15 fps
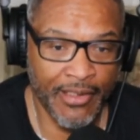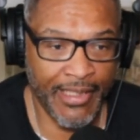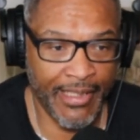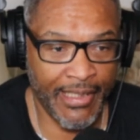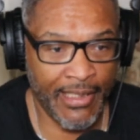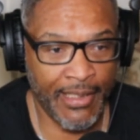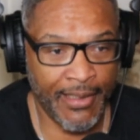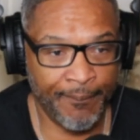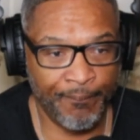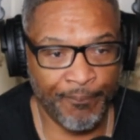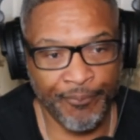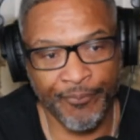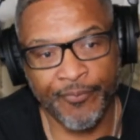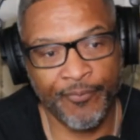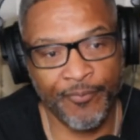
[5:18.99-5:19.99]
and
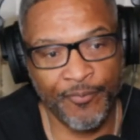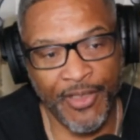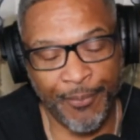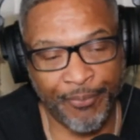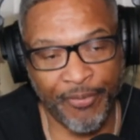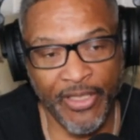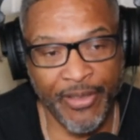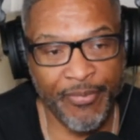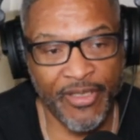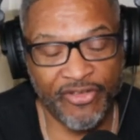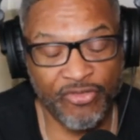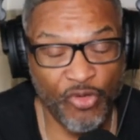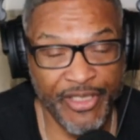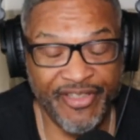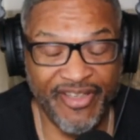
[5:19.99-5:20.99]
it pretty
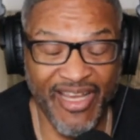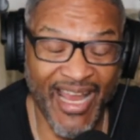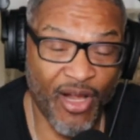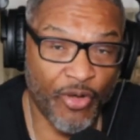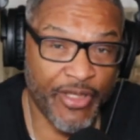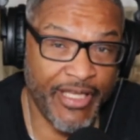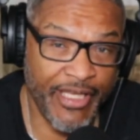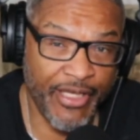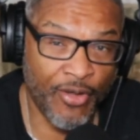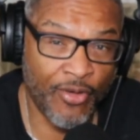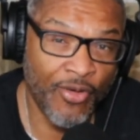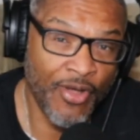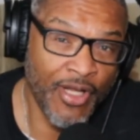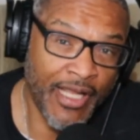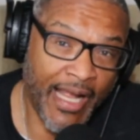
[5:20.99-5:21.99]
much went
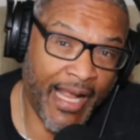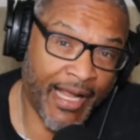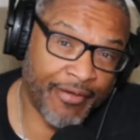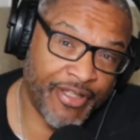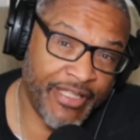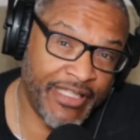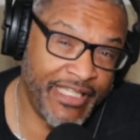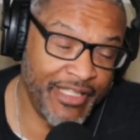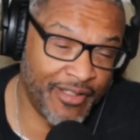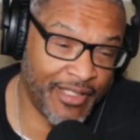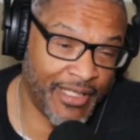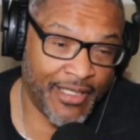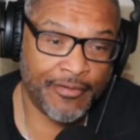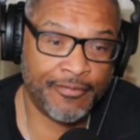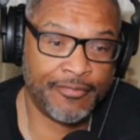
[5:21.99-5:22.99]
downhill after he
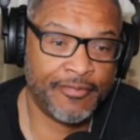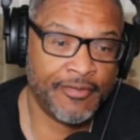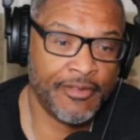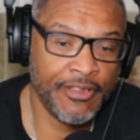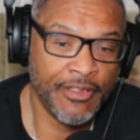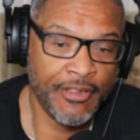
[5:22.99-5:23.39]
left.